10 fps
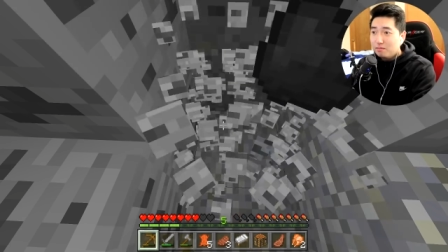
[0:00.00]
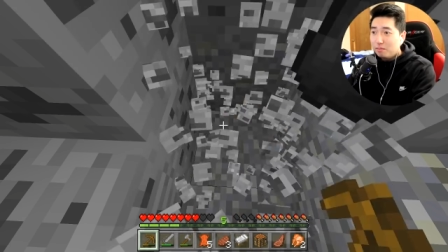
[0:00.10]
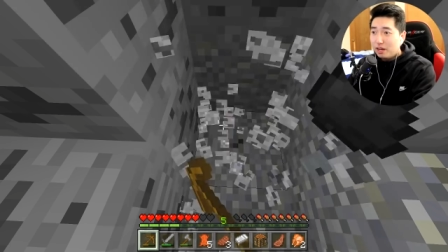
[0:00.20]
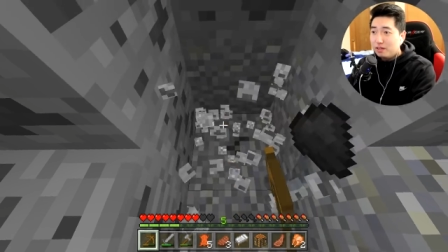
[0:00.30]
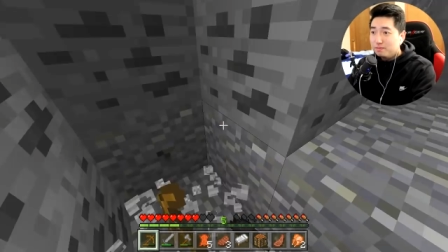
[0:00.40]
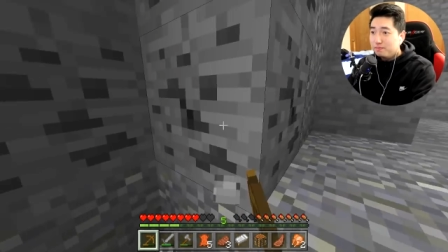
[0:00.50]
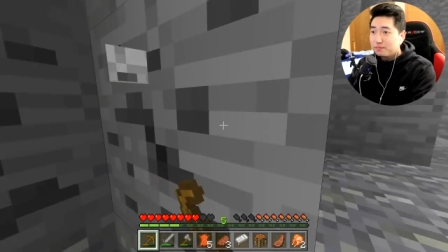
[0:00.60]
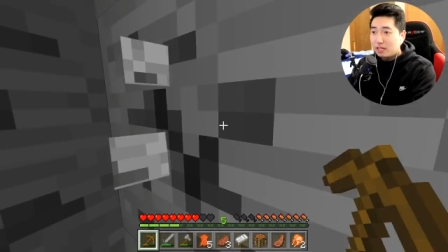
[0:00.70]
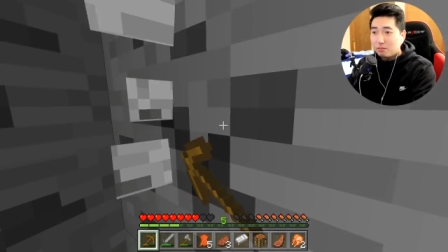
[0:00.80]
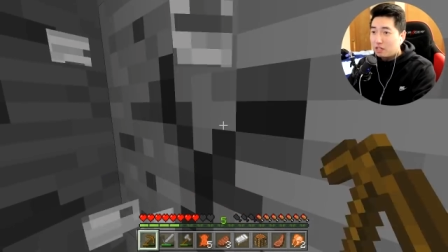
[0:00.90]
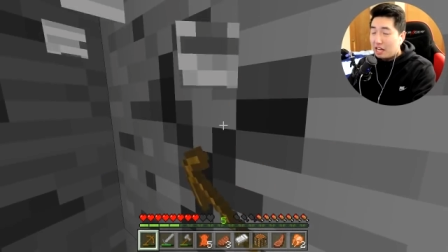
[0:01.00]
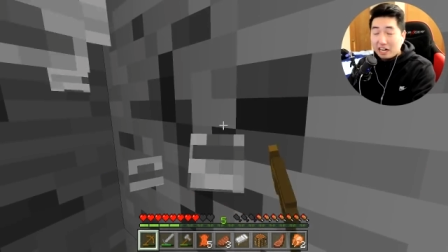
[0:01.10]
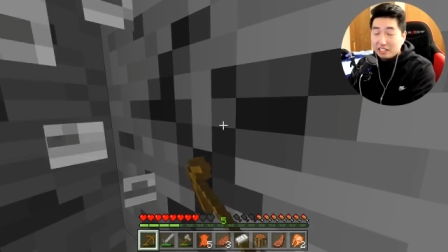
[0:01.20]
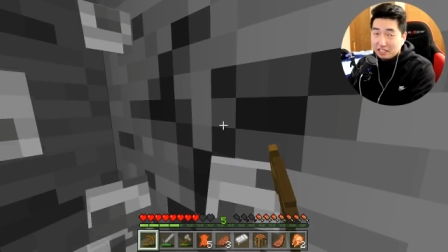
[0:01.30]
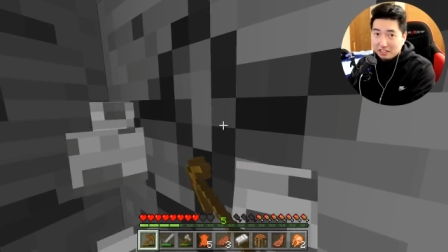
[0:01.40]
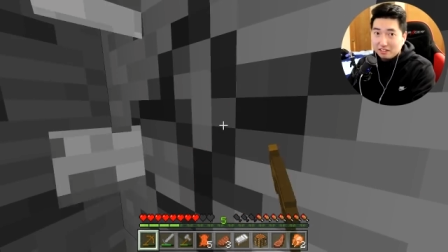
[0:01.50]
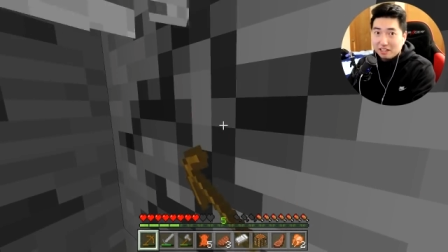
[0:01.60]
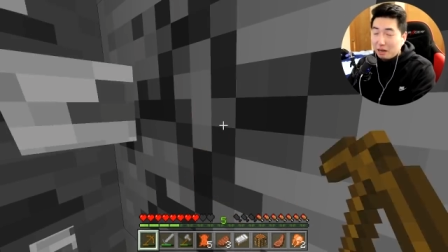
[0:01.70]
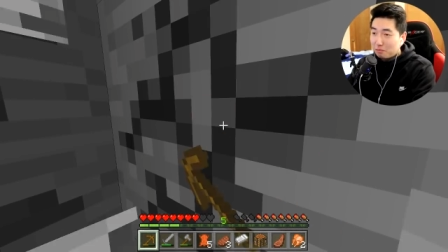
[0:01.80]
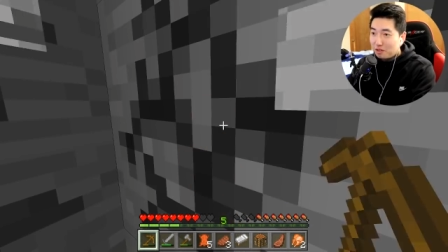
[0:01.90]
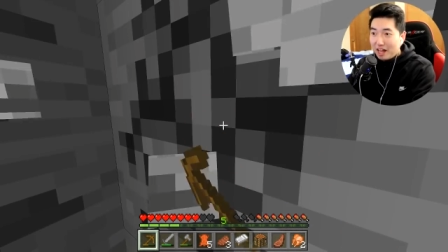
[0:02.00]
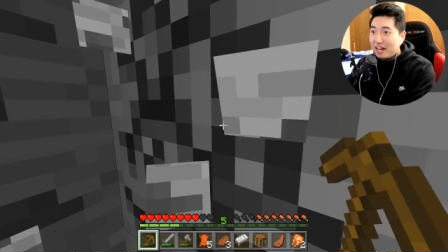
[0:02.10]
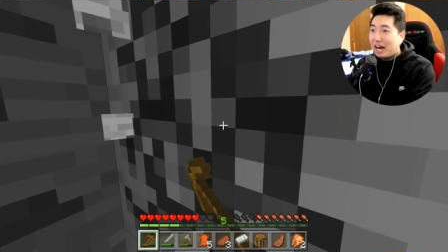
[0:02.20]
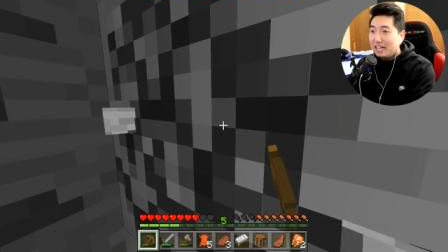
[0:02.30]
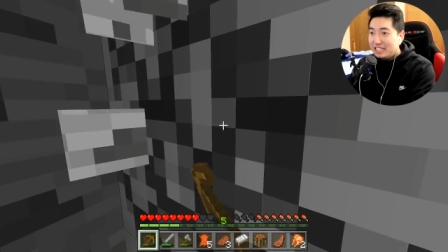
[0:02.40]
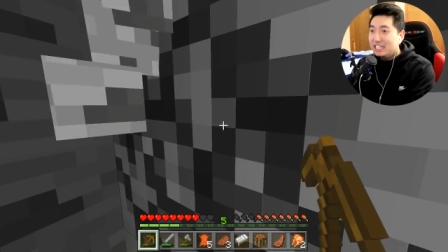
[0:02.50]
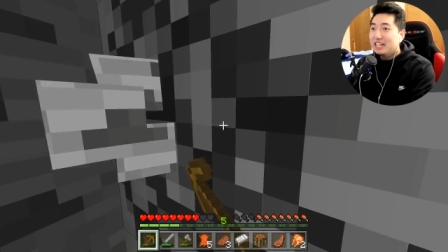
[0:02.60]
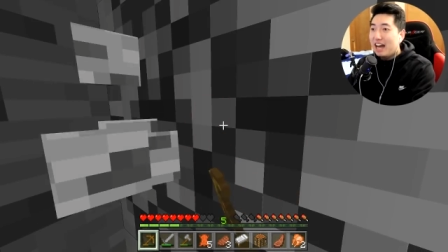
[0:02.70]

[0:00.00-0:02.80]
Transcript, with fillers: but I'm glad I didn't. I'm glad I did